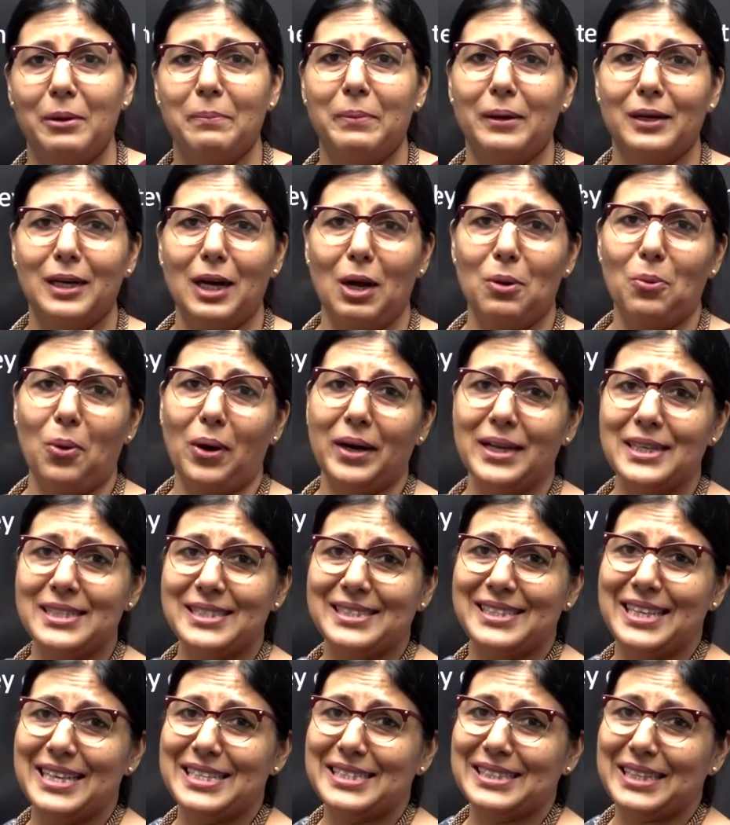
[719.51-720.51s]
but now what is
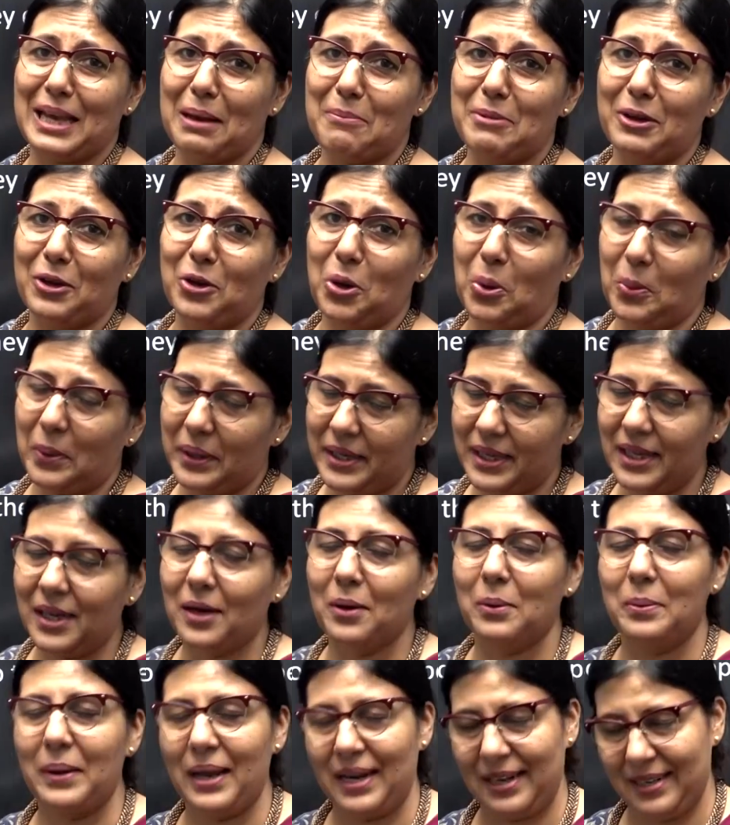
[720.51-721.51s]
this coming over
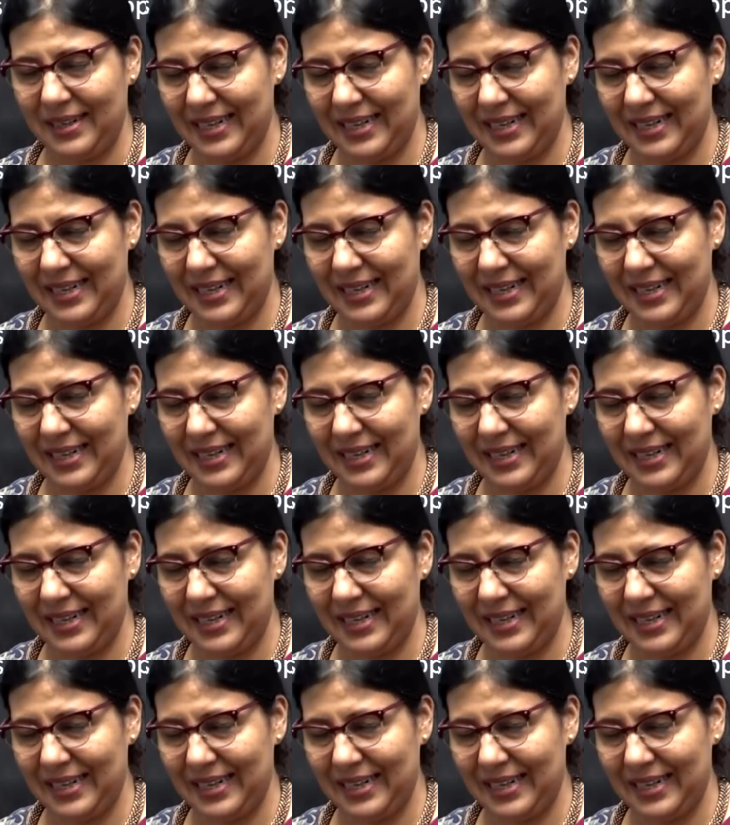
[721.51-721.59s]
here? Well,